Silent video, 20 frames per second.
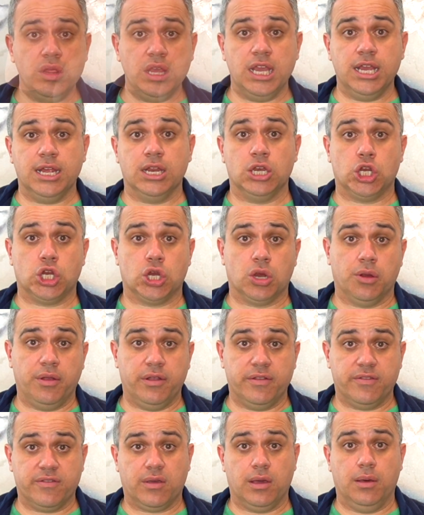the
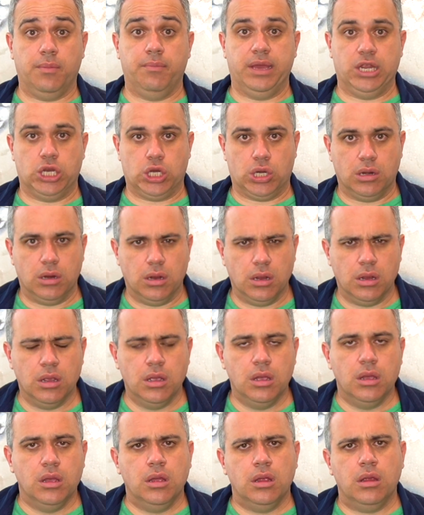insurance commissioner.
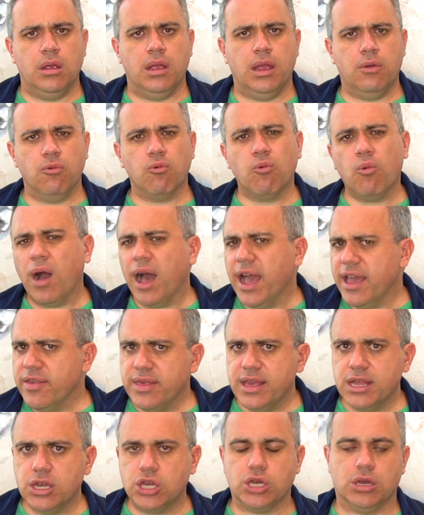And why
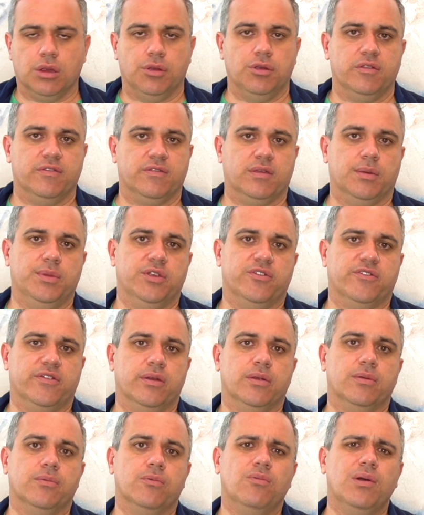the insurance
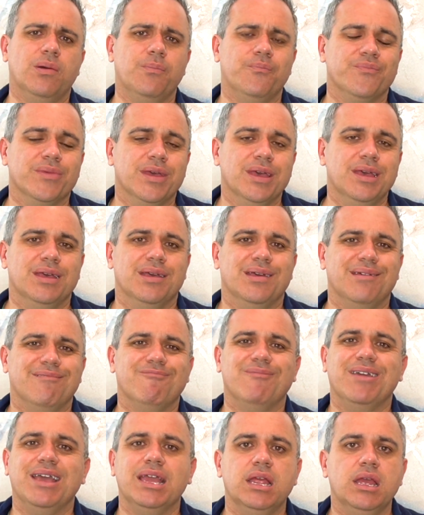commissioner? Well,
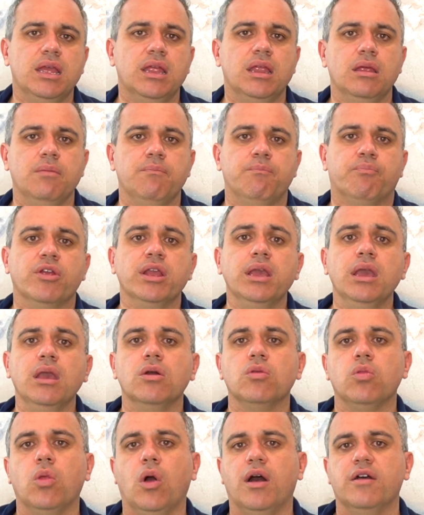bringing
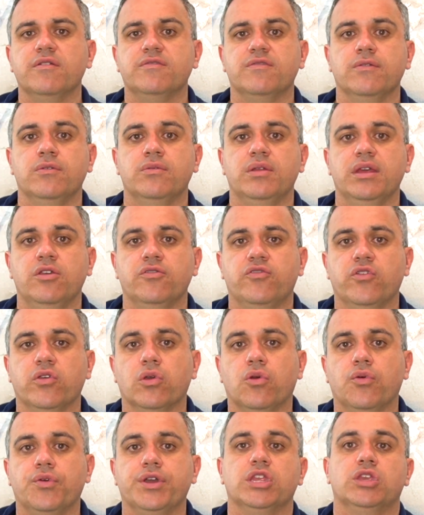a lawsuit
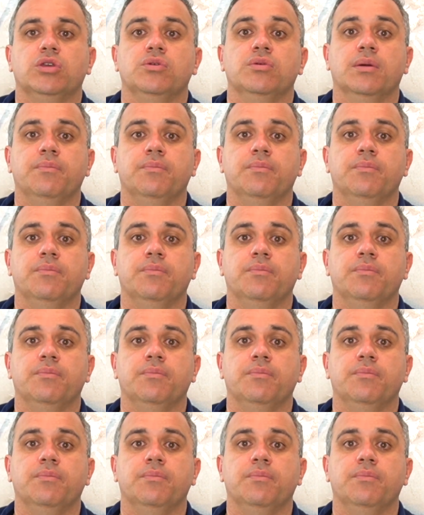isn't going to